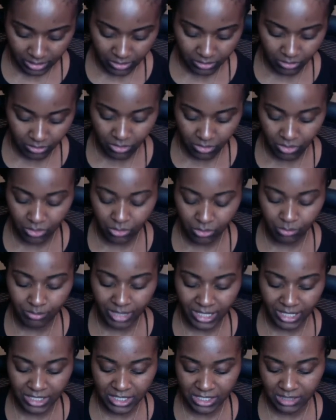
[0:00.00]
Who who
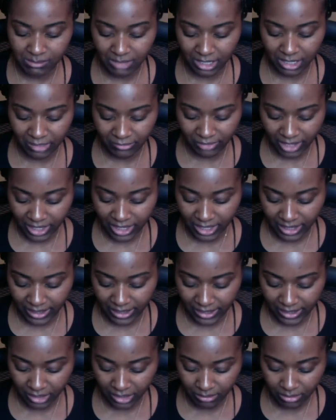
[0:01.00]
matches my
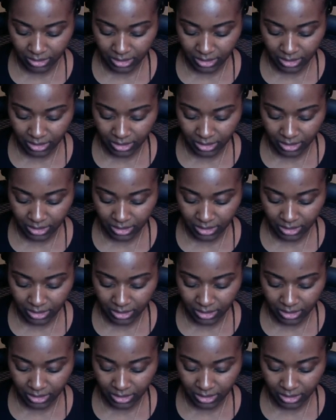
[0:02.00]
vibe?